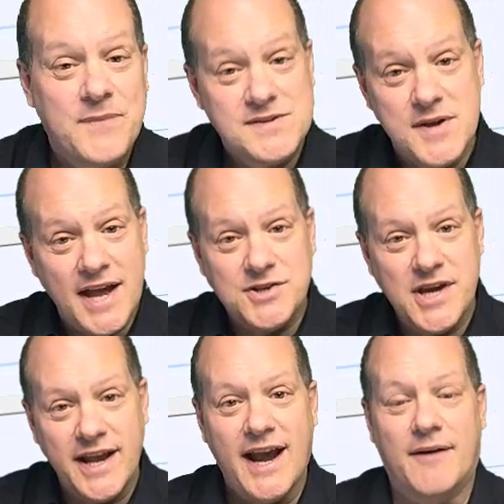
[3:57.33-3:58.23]
So yeah,
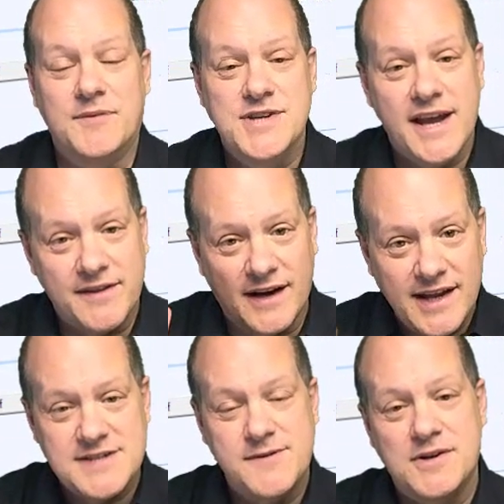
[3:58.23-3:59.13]
check it out. Check out the
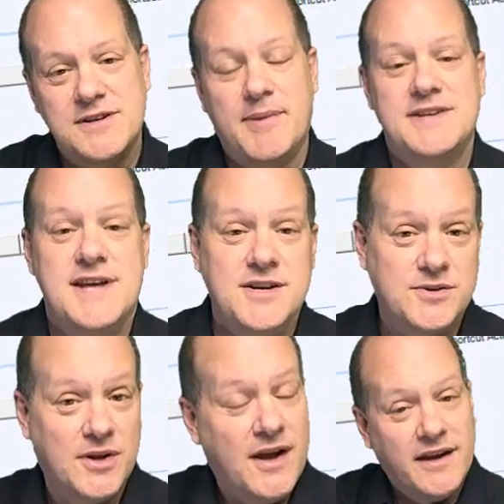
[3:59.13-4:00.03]
latest version of
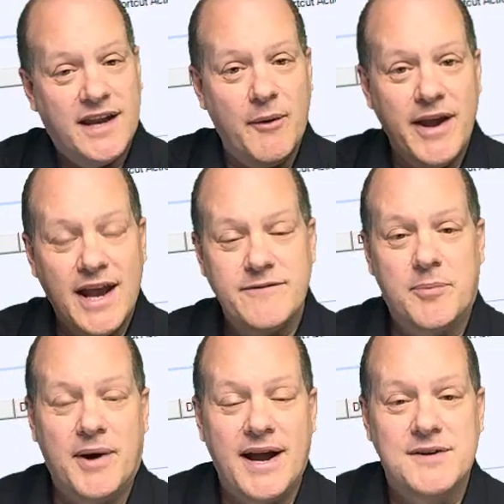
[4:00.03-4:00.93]
BetAngel. Go in, have a
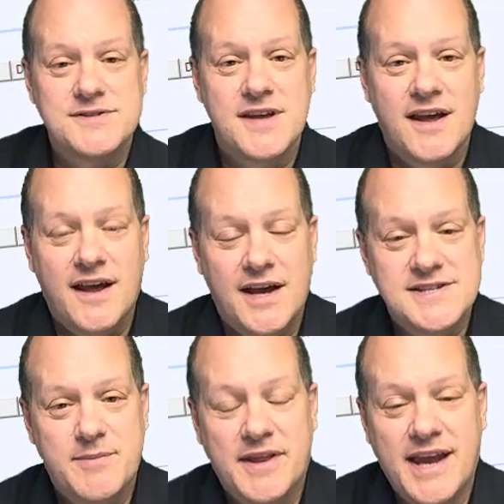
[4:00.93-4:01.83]
browse at
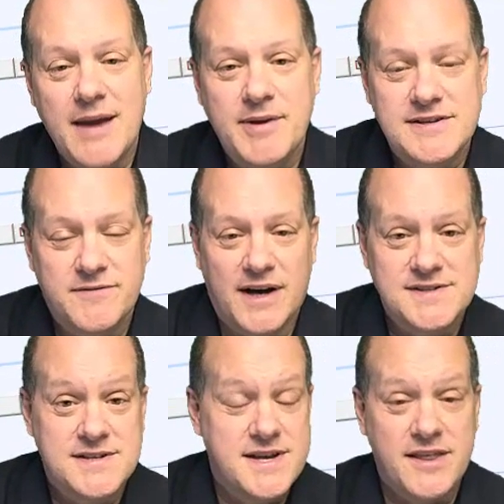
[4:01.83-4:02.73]
some of the gaming
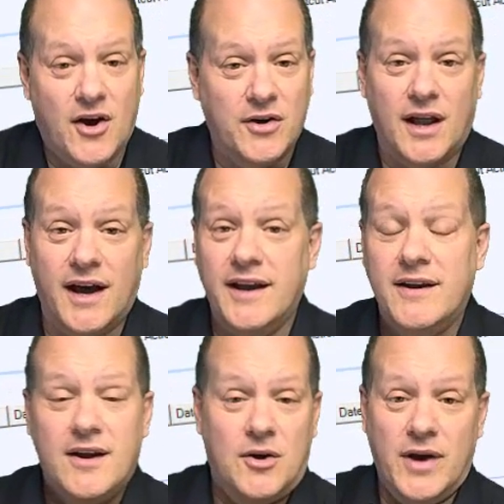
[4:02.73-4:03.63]
devices, either online
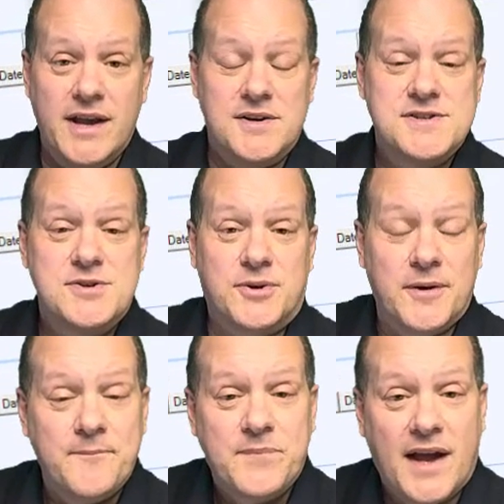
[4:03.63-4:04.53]
or in a
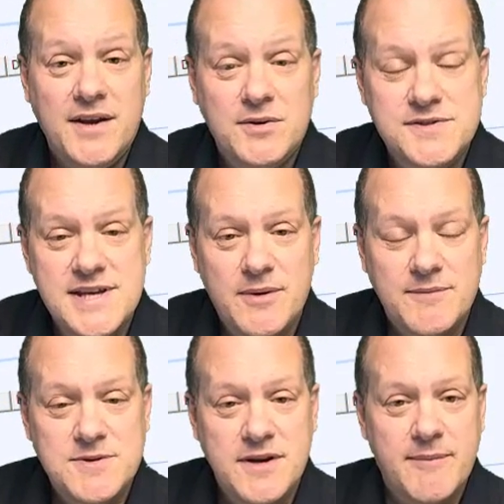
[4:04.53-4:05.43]
store, and you'll see what
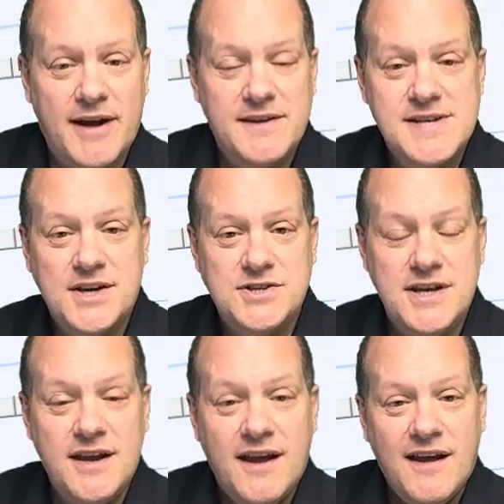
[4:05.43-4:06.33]
I'm talking about. There's
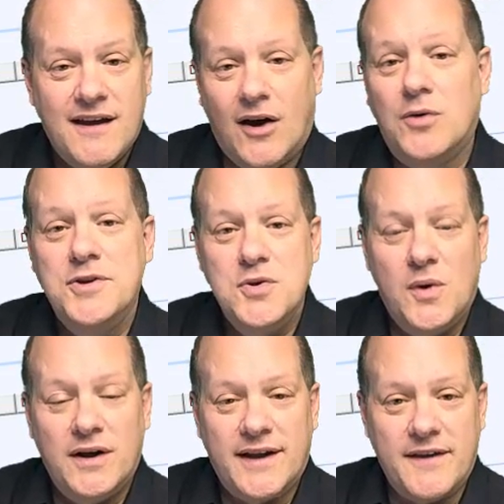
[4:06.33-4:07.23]
actually a whole new
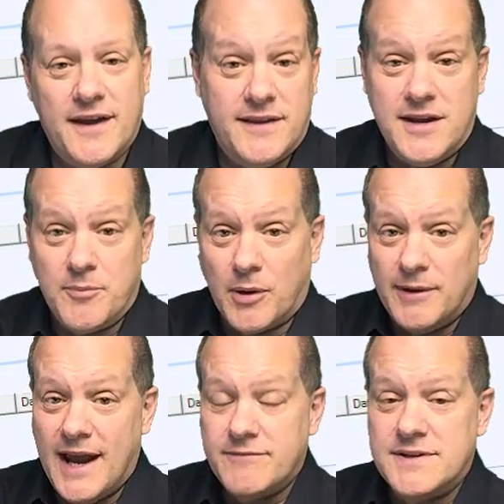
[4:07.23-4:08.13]
world out there that you
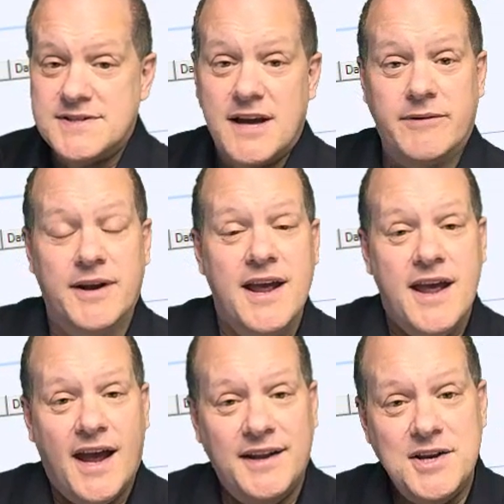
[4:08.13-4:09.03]
probably haven't discovered.
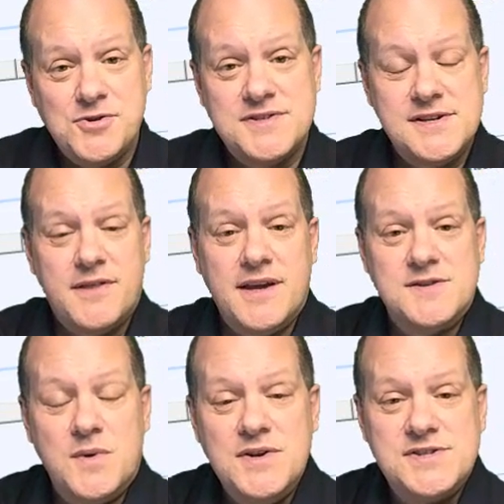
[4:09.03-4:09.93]
And the interesting thing
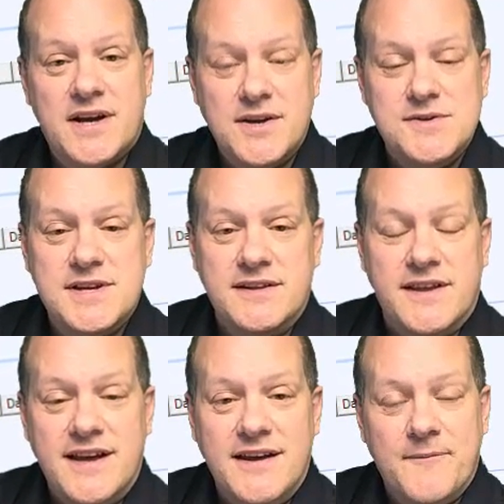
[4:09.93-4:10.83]
is, when you start using
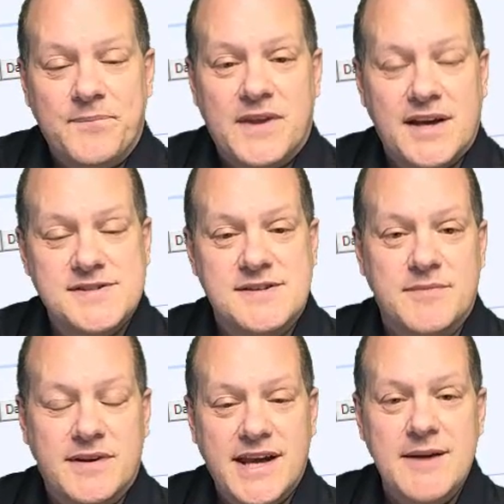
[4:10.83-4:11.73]
the
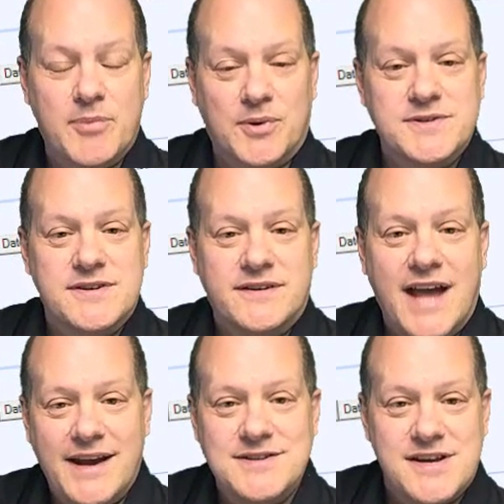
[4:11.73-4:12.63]
custom keyboard
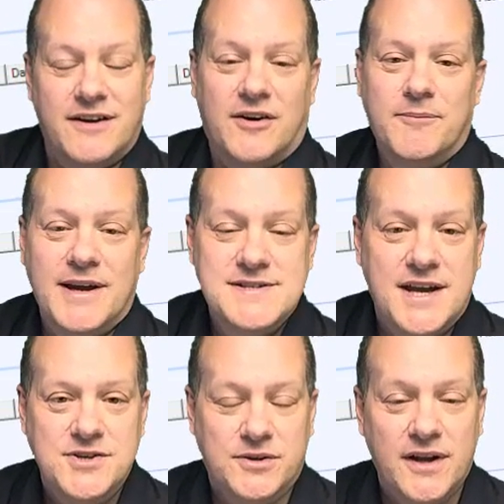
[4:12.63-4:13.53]
editor on
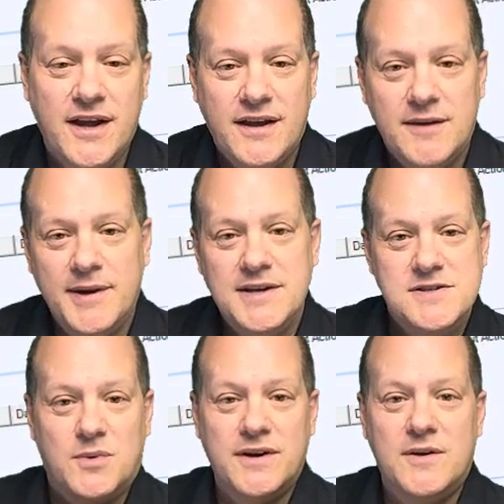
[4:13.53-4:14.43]
BetAngel, you begin
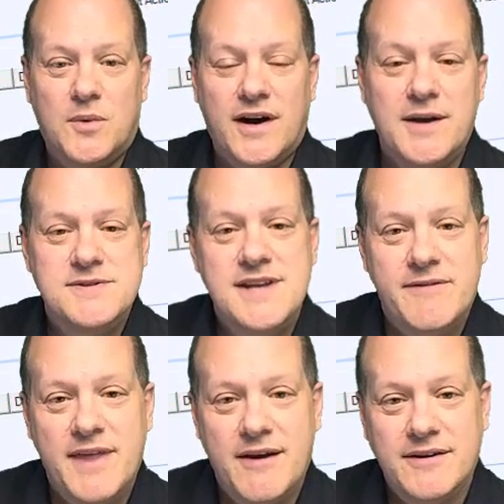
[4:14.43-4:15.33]
to wonder why it was
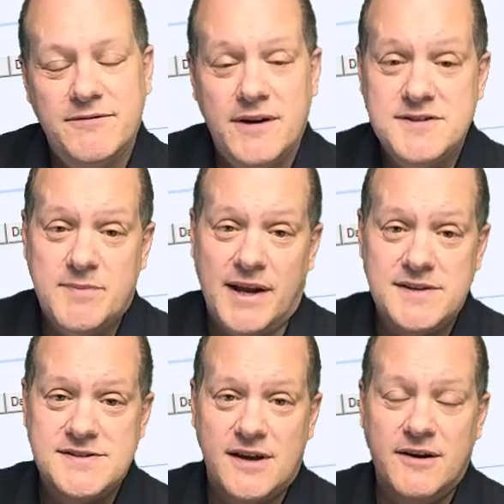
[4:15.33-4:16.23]
never there in the first
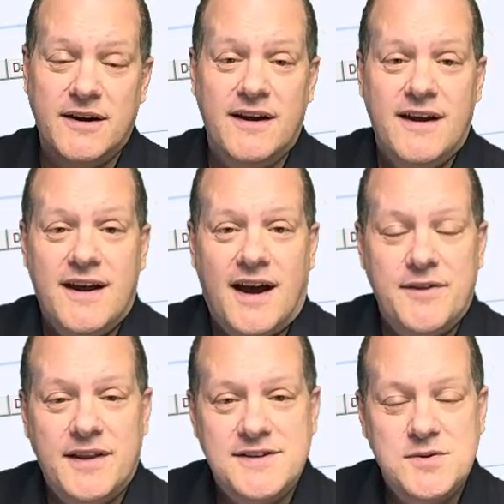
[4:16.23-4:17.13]
place. So I
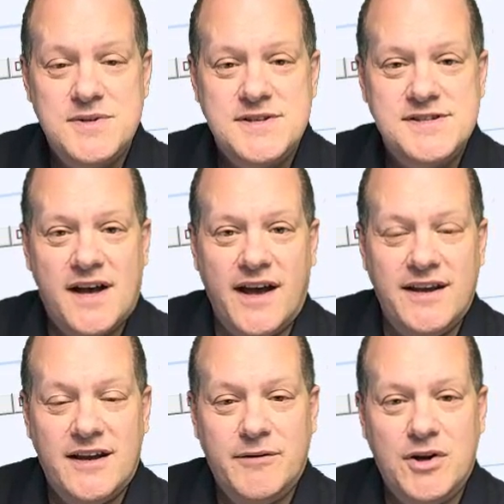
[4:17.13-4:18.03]
think that's always the
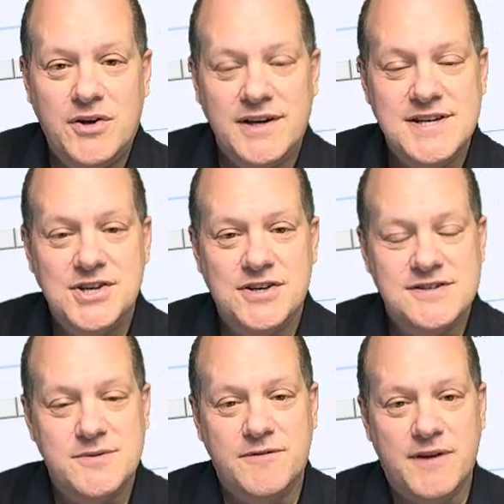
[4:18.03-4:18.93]
sign of a good addition
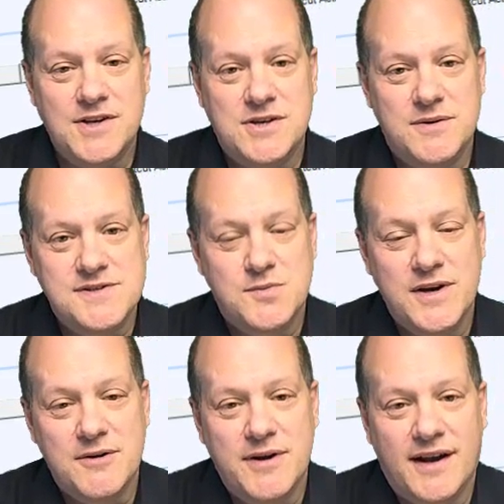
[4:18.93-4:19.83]
to a feature, is
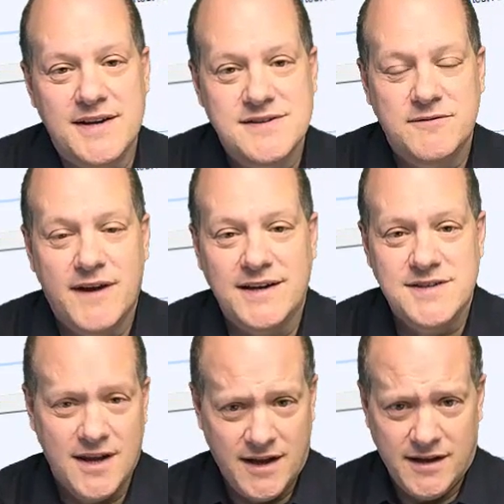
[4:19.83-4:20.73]
when you realize, in
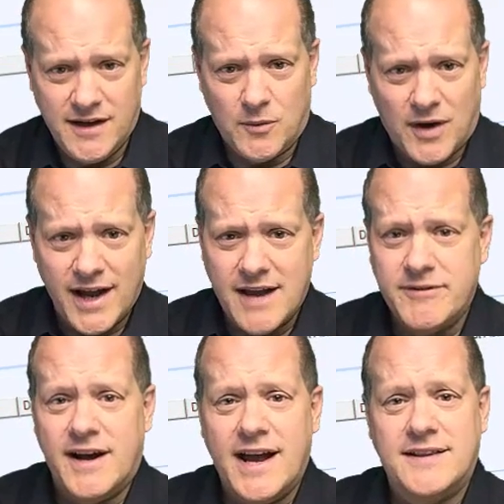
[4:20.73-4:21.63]
fact, you know, why
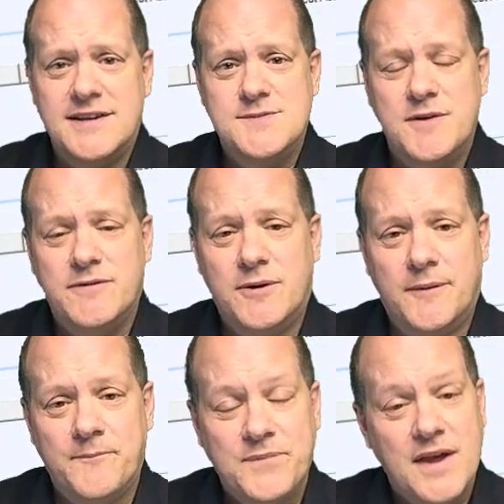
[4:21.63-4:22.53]
haven't I had this
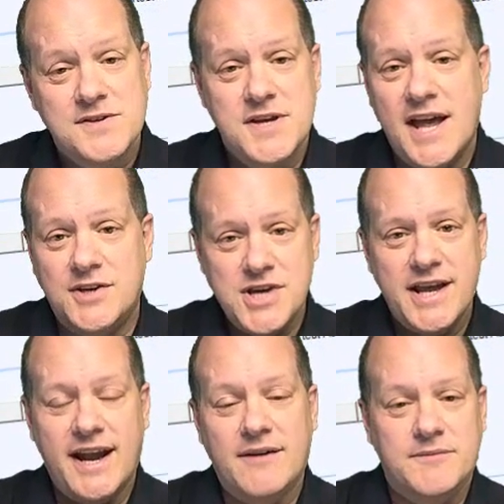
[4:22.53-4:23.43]
before? So yeah,
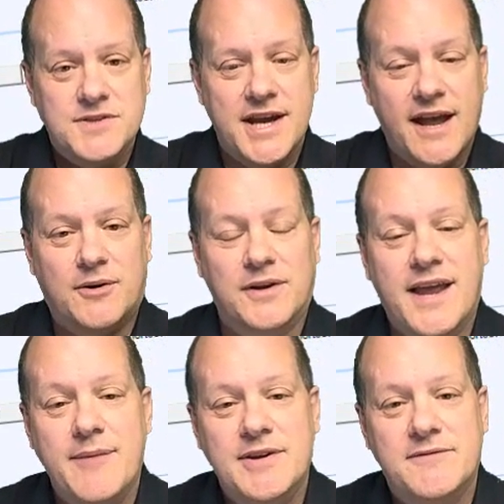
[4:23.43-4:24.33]
check it out, check out all the
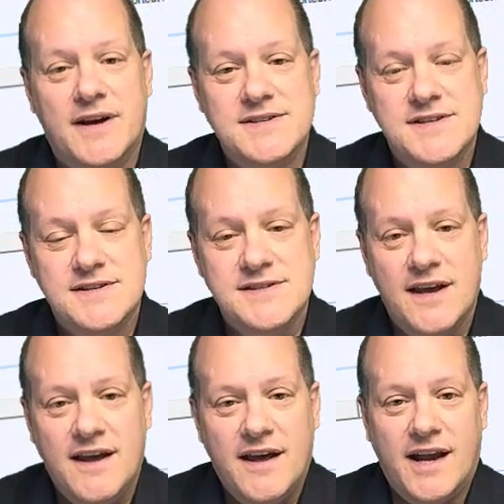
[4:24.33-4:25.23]
gaming devices,
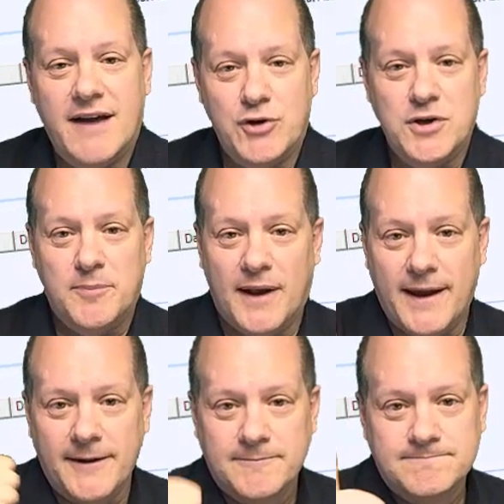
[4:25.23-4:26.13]
and have a good
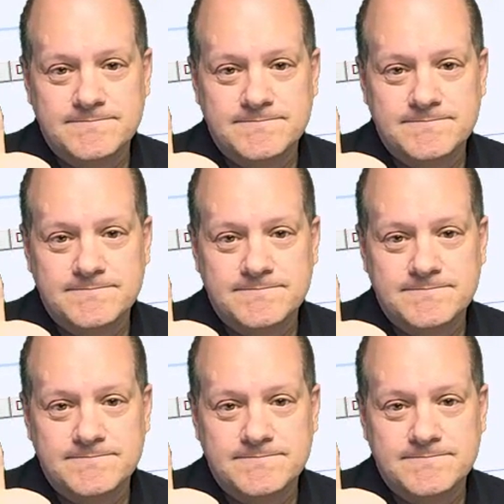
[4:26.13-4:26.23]
play.